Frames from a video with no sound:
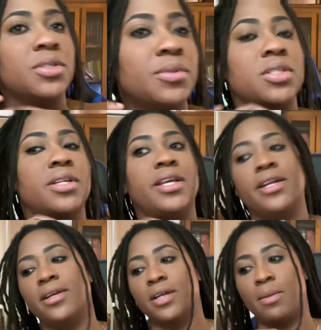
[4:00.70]
I'm just gonna hit it
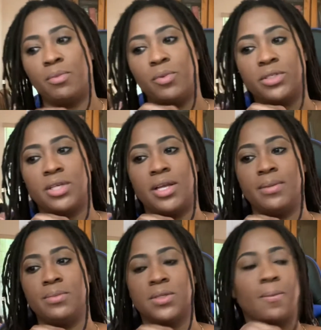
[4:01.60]
a couple more
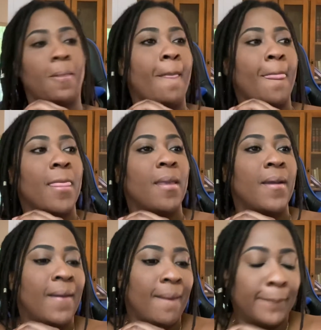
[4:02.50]
times.
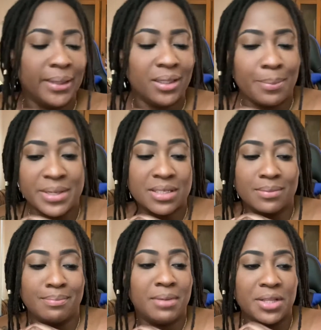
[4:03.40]
Buildup is a
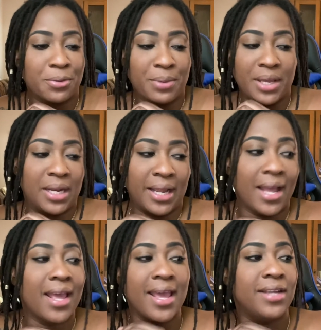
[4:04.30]
mother, man. Like, I
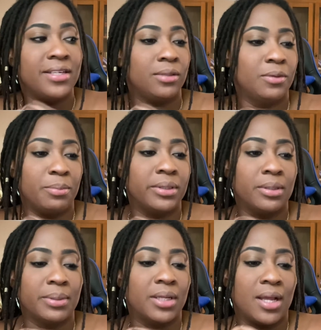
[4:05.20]
hate dealing with buildup
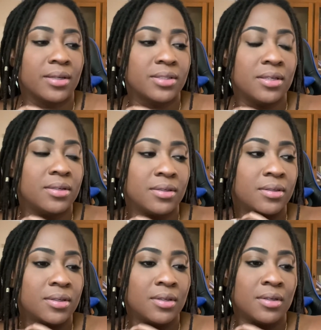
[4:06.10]
in locks.
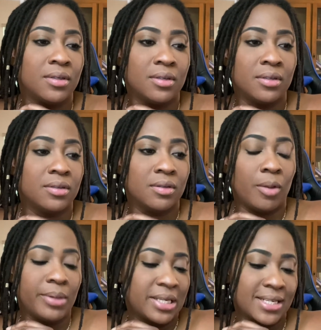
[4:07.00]
All
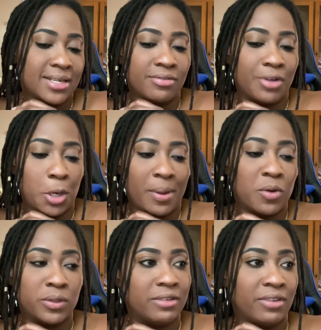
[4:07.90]
because I didn't follow my
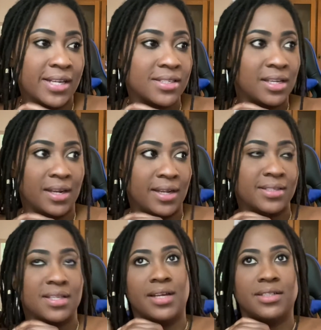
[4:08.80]
own advice and I
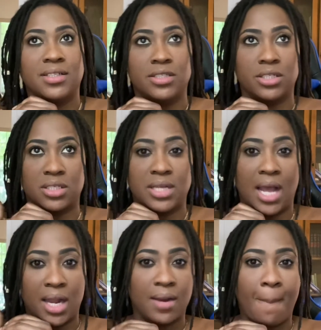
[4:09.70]
decided to just
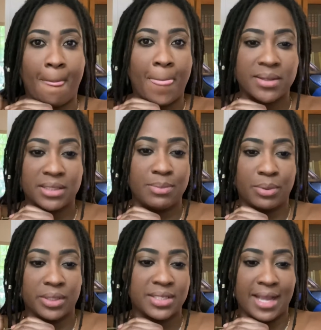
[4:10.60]
not sleep with
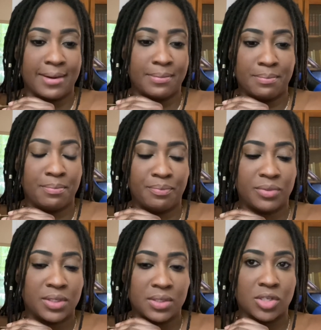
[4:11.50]
a satin
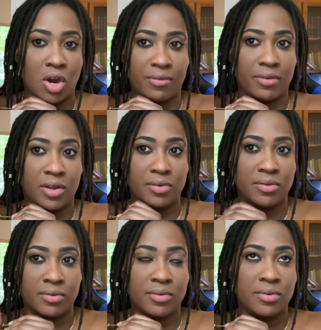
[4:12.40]
scarf on
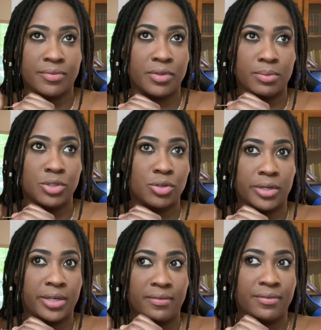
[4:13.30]
for the majority
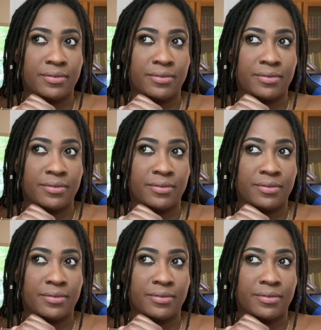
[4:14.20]
of